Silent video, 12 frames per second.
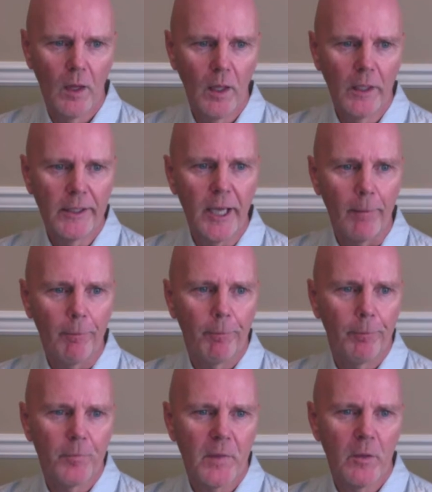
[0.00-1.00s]
Yeah,
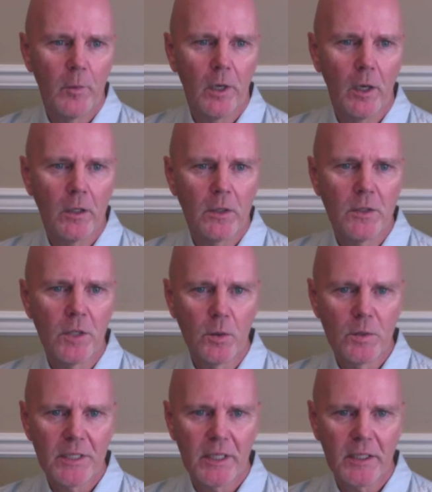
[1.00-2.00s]
here we are,
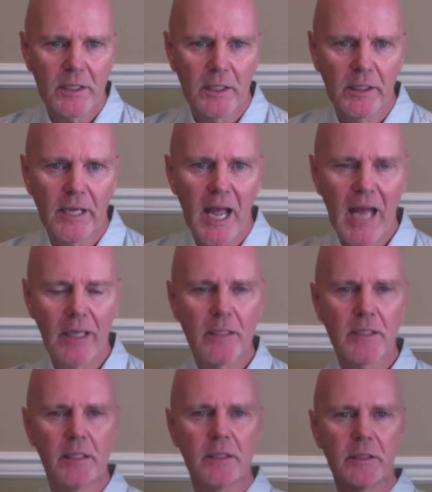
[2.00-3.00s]
note-taking and
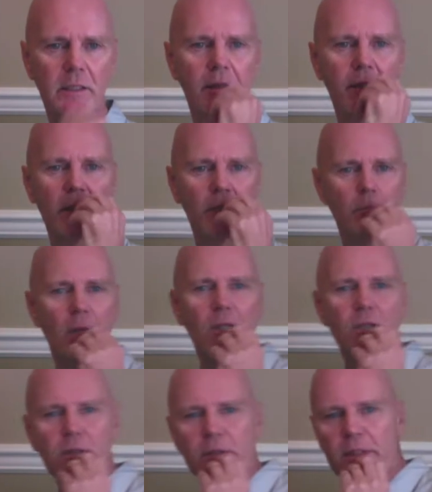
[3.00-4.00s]
annotating. I think I
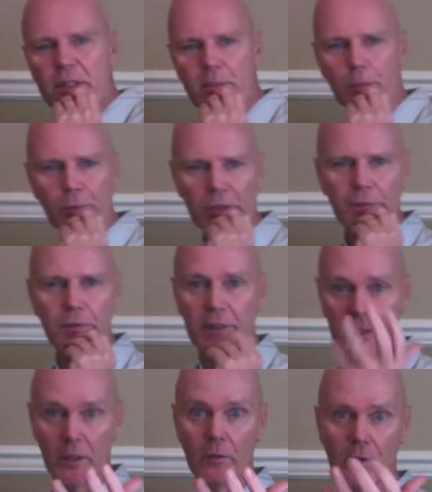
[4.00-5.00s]
mentioned this briefly
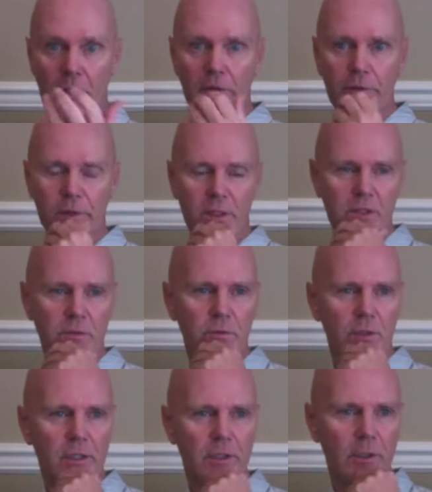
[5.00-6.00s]
in our very first
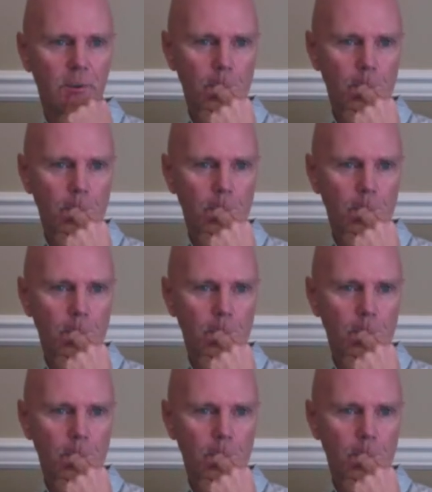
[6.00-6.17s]
video.